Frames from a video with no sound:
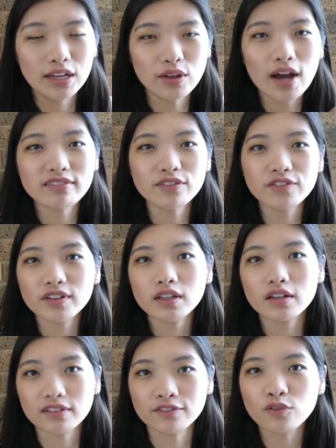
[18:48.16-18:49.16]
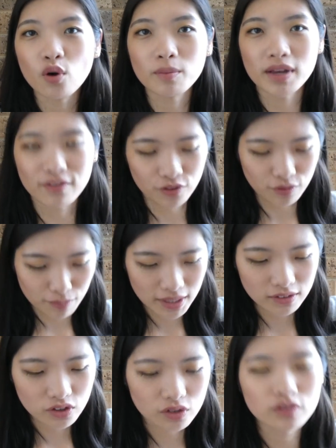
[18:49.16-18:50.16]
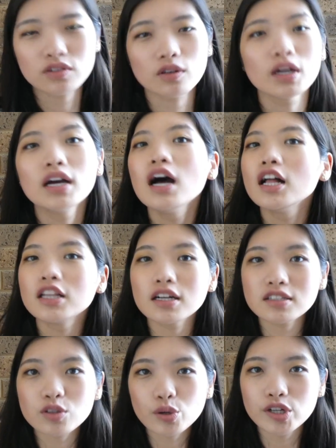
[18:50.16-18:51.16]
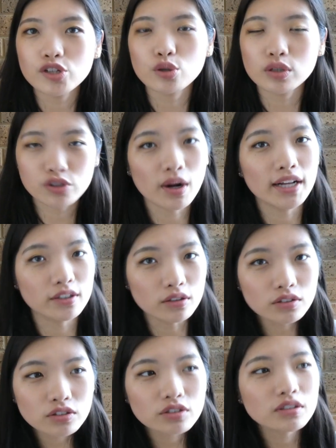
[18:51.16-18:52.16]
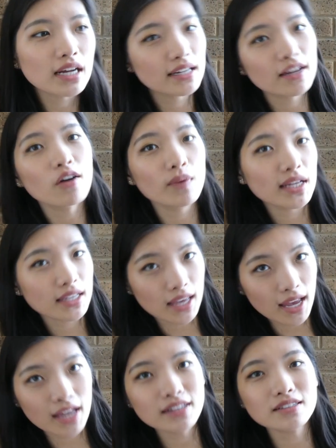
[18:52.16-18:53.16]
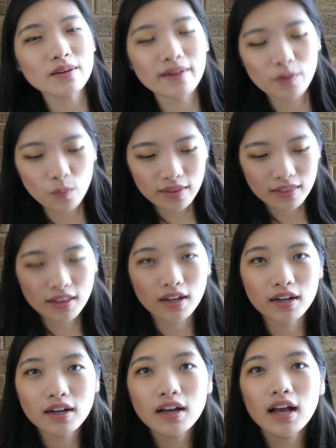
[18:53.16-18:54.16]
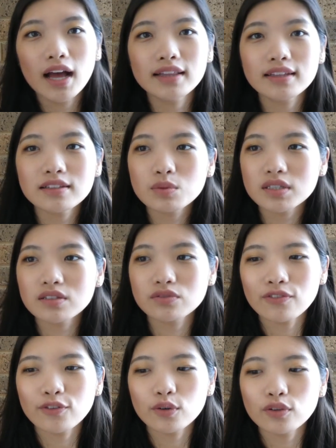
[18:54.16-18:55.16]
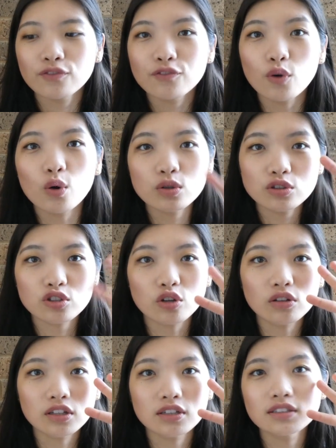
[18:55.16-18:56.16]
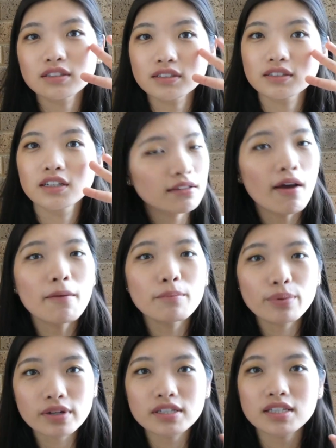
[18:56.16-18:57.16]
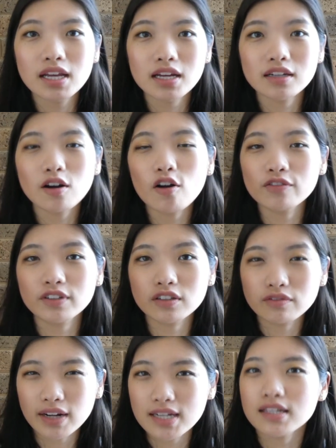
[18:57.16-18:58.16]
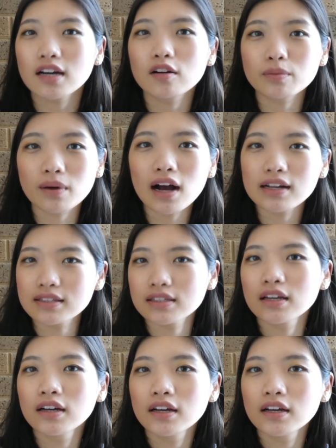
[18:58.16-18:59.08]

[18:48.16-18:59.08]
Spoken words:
and you have to fill out the form if you've been to. So long story short, try not to, and now we can, so I went there, and this was for $4, 10% of their retail price.